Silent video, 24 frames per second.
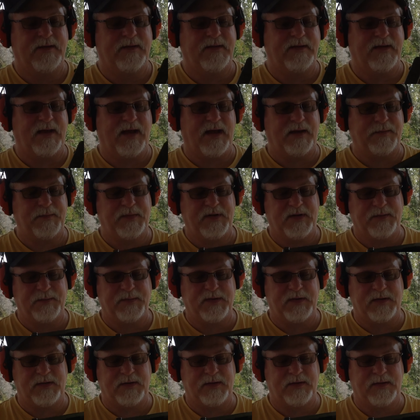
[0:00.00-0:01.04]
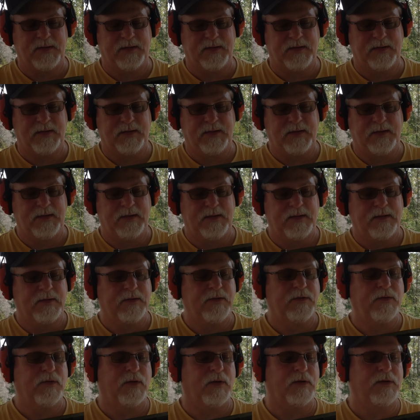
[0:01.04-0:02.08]
9mm.
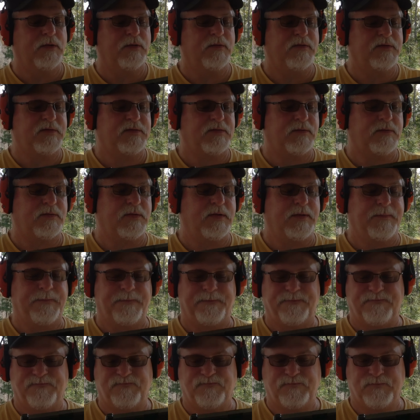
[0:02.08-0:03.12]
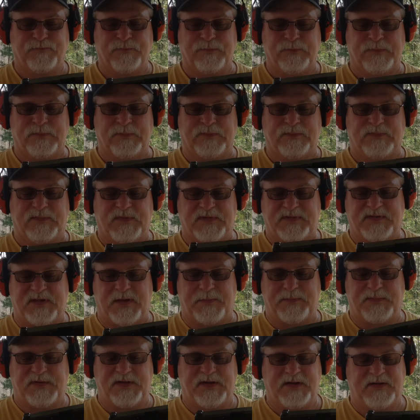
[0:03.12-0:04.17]
You all know the story. The
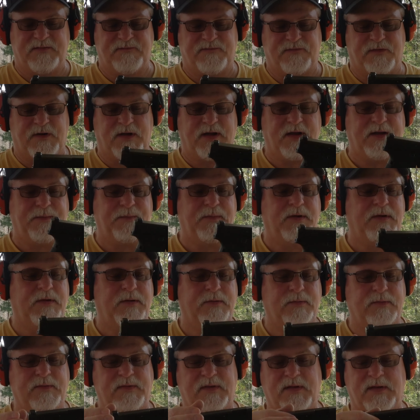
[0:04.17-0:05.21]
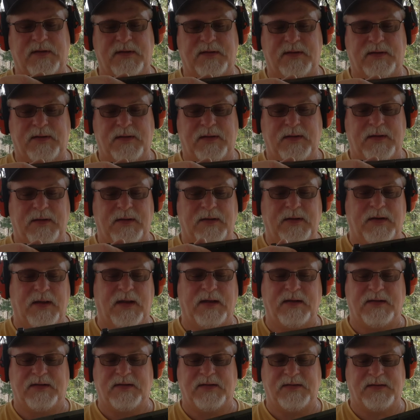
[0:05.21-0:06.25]
17 frame with a
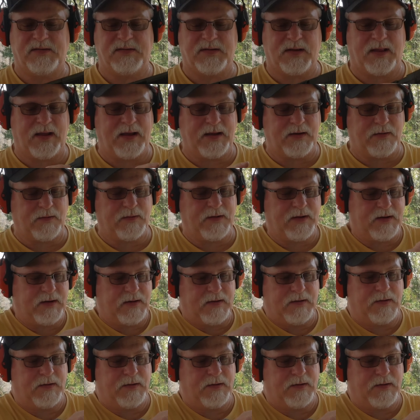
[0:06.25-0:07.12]
19 slide on it.